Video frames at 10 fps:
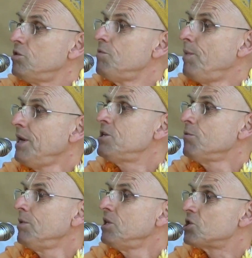
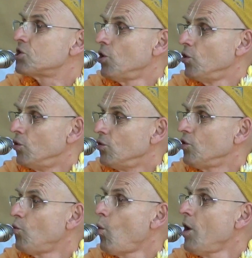debatably so,
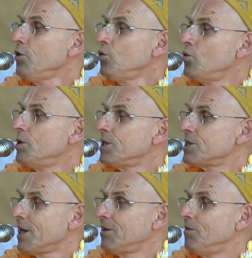the one who
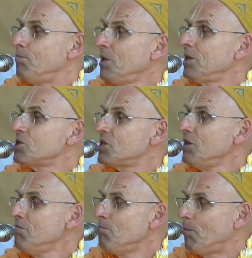has had the biggest
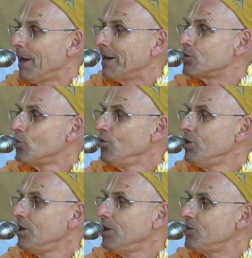impact on
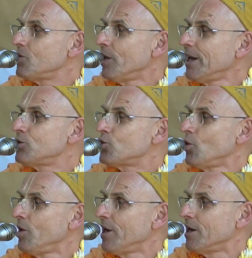the
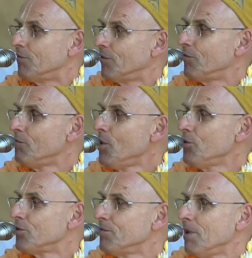intellectual life of
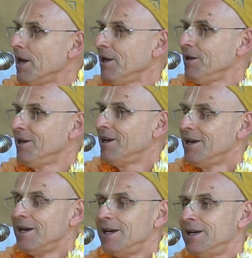modern man
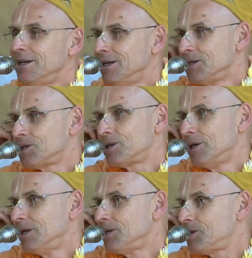is